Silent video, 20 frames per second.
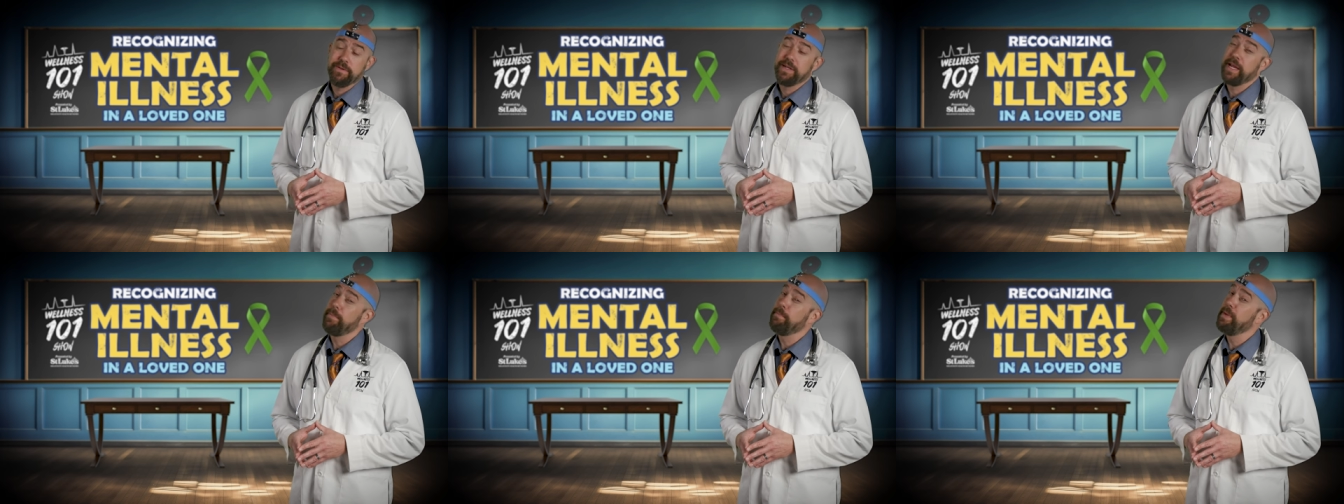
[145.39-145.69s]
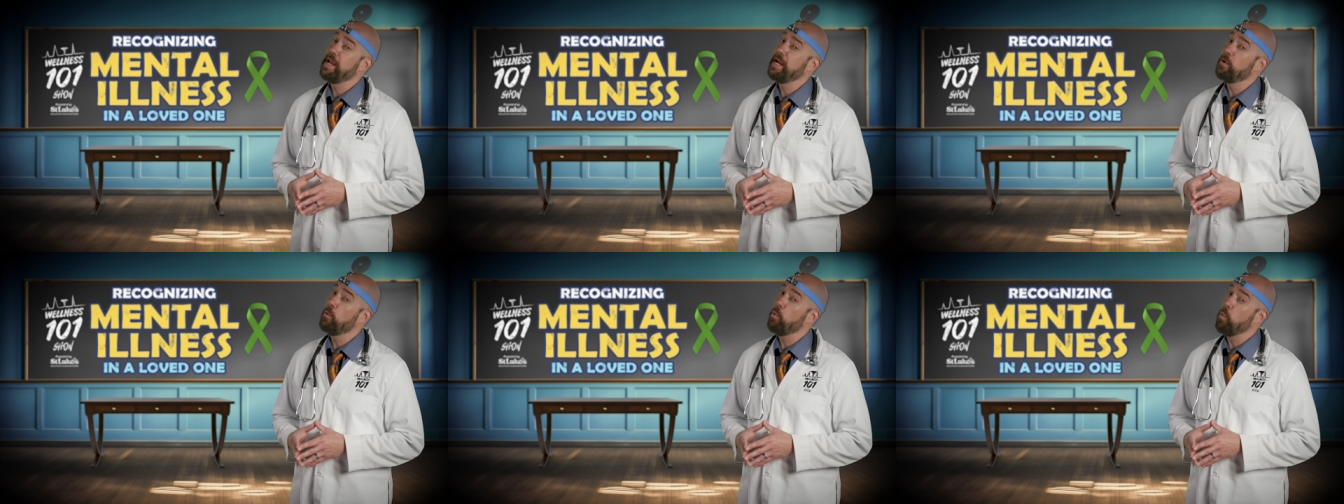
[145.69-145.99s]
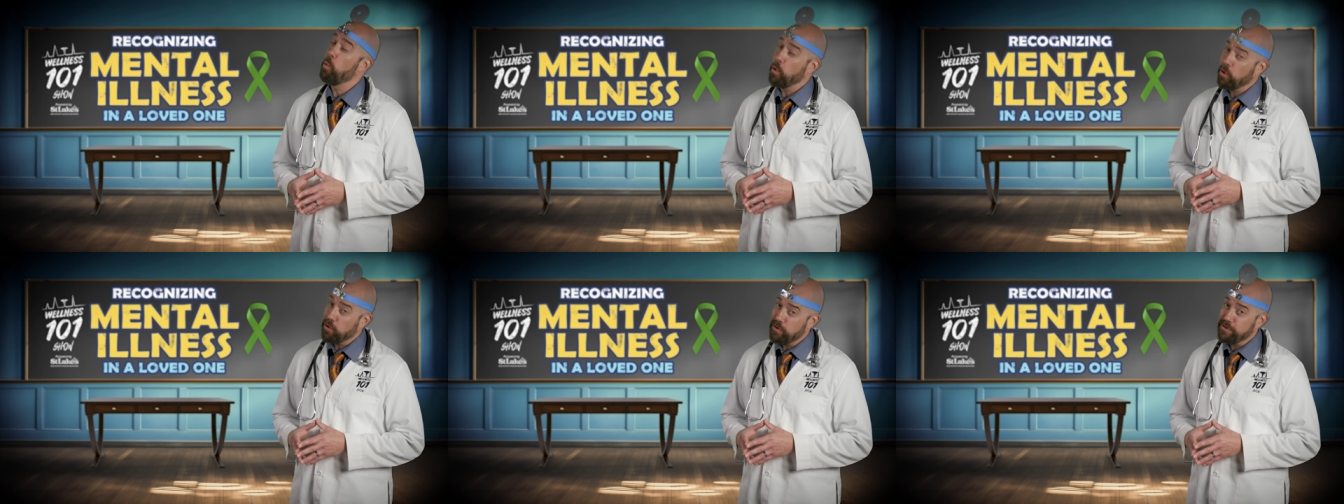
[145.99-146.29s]
can make a
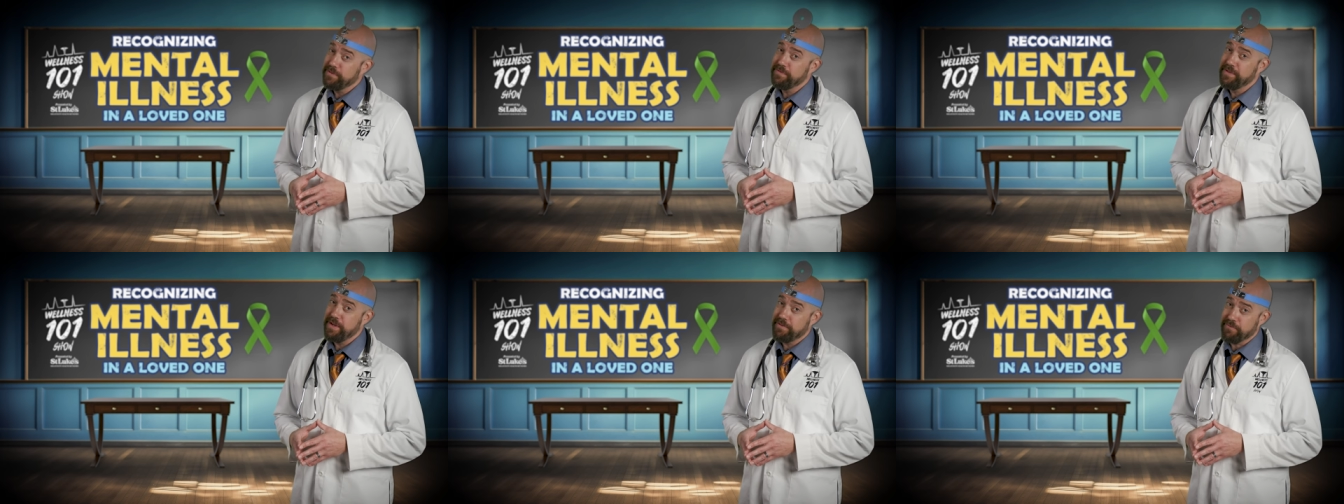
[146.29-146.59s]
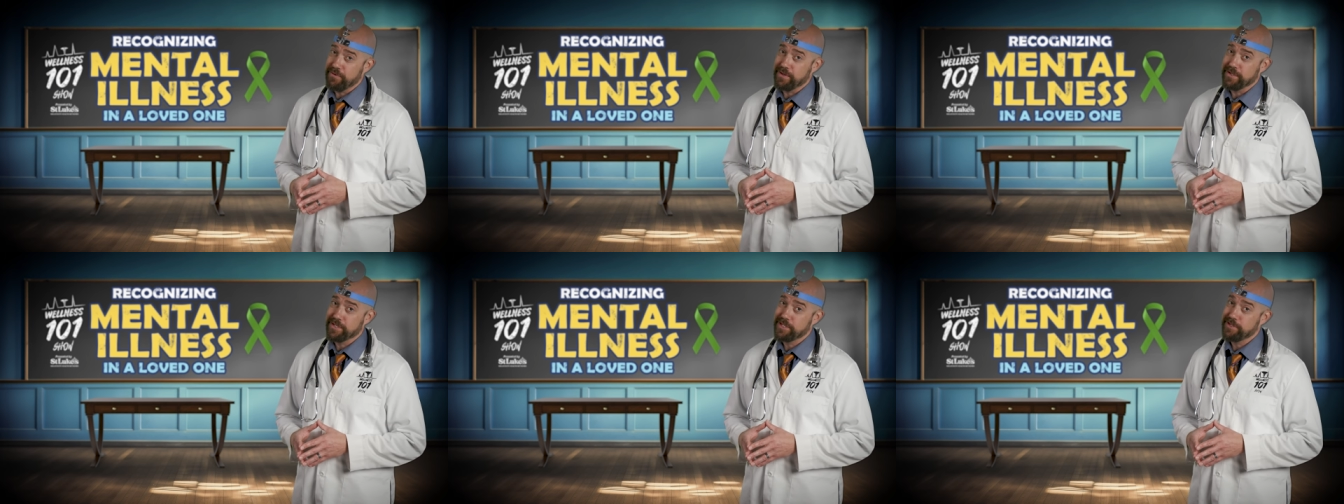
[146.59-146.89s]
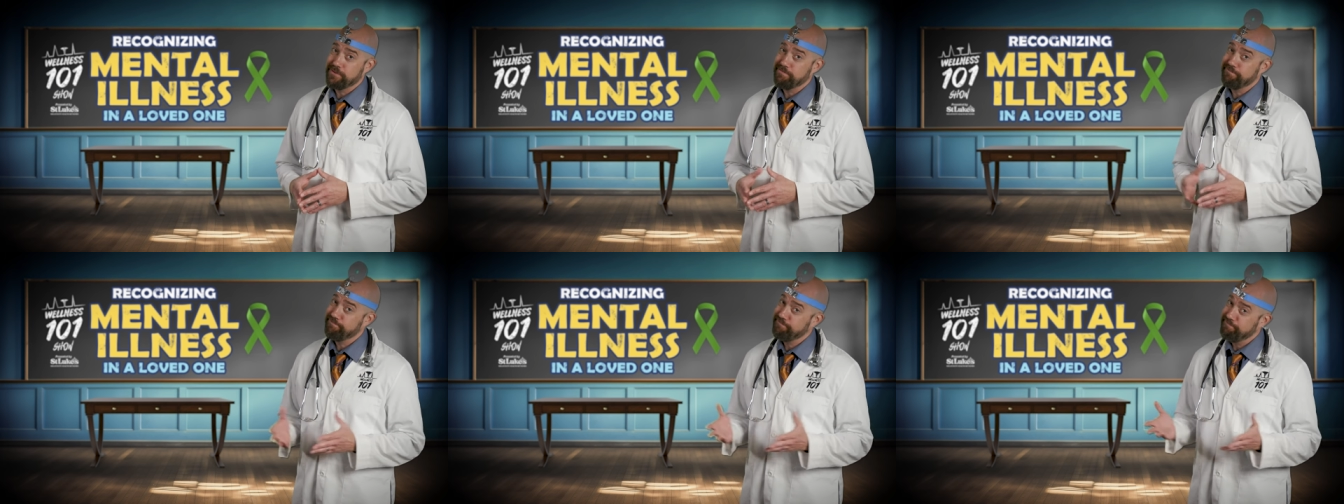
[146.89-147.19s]
world of
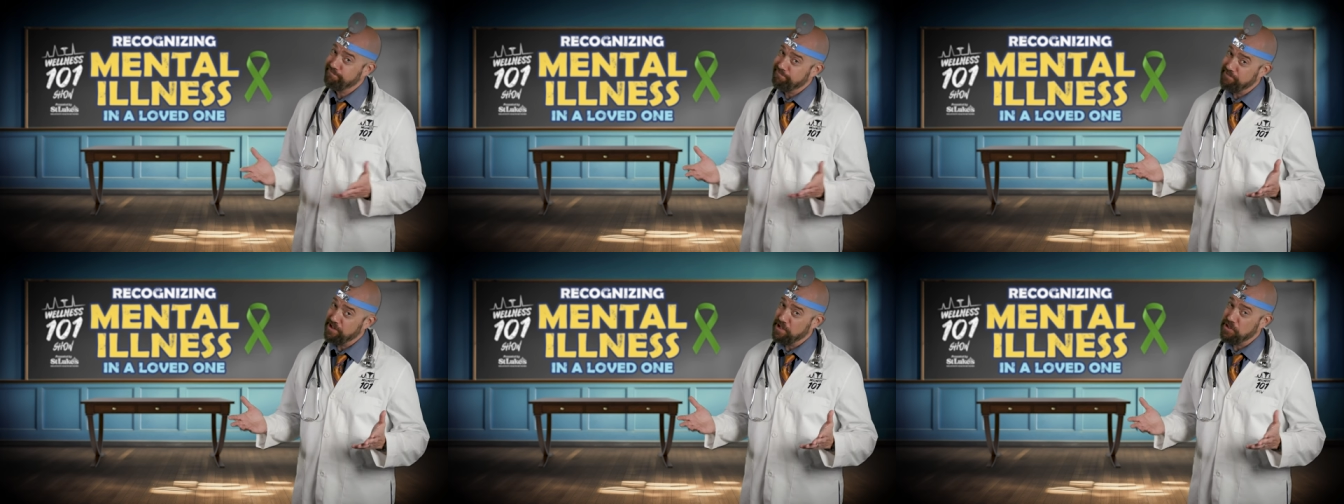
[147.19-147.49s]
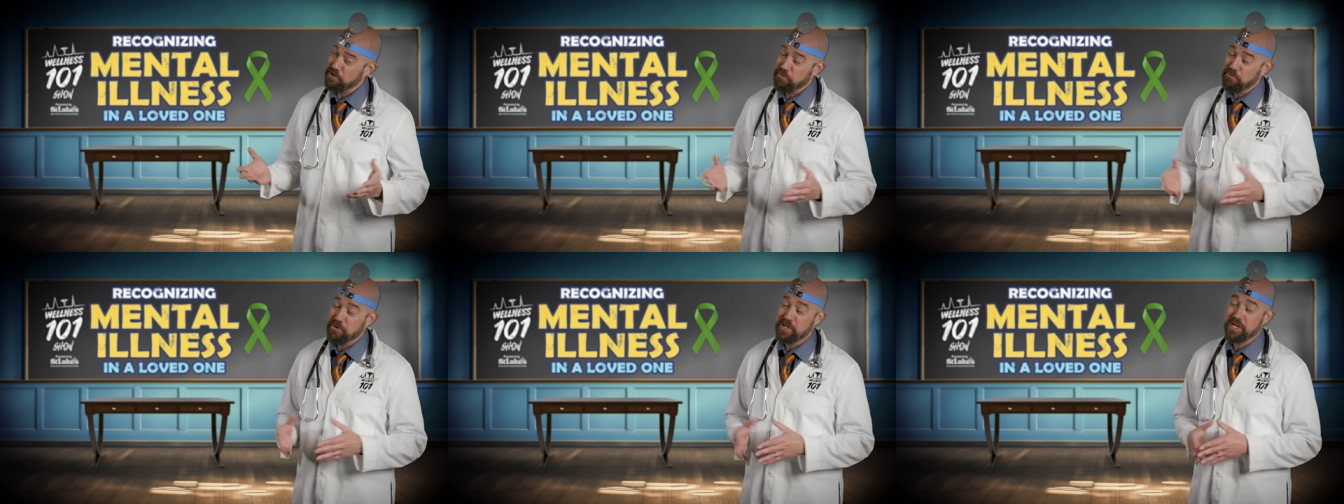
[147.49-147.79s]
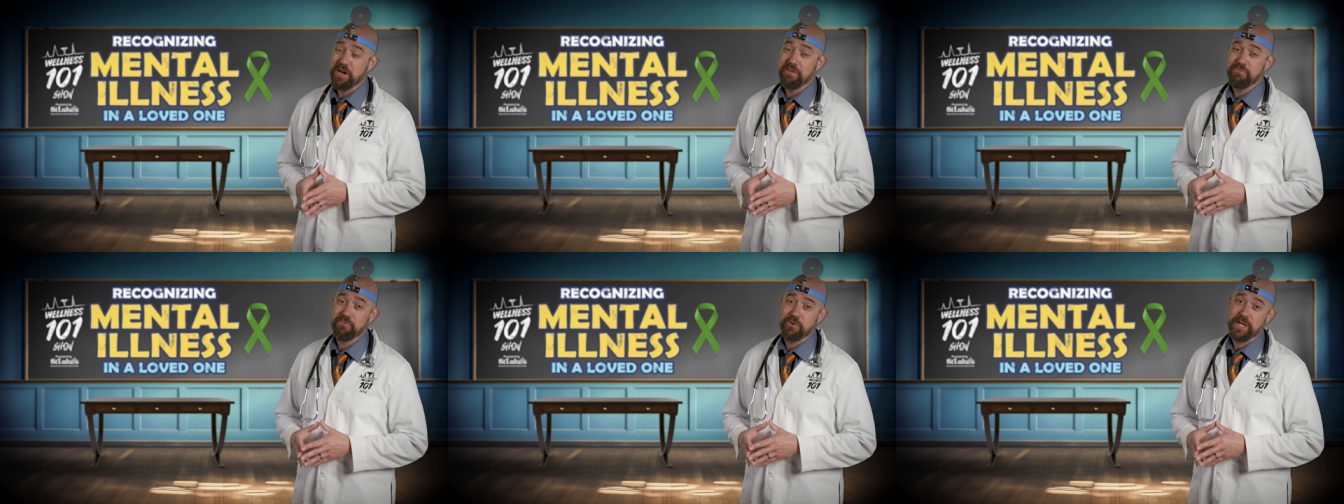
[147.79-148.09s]
difference in their
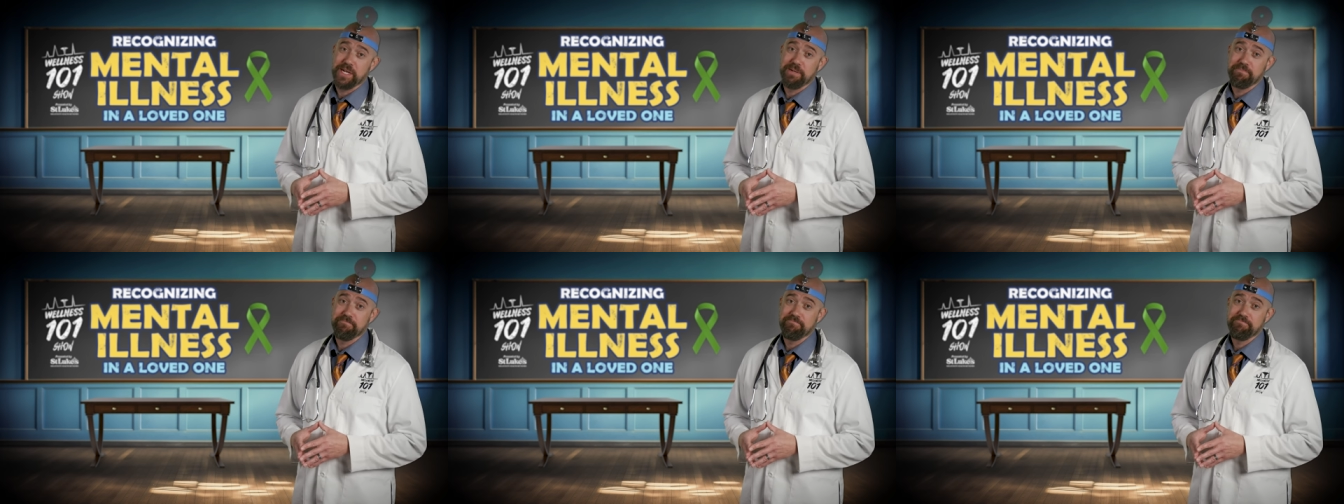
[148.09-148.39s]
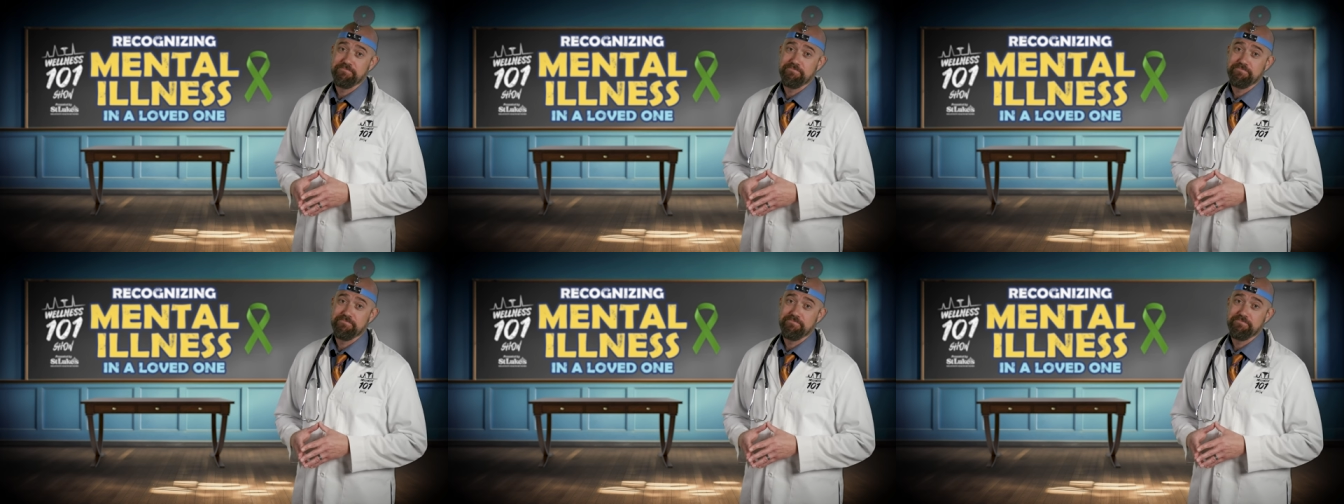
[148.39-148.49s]
recovery.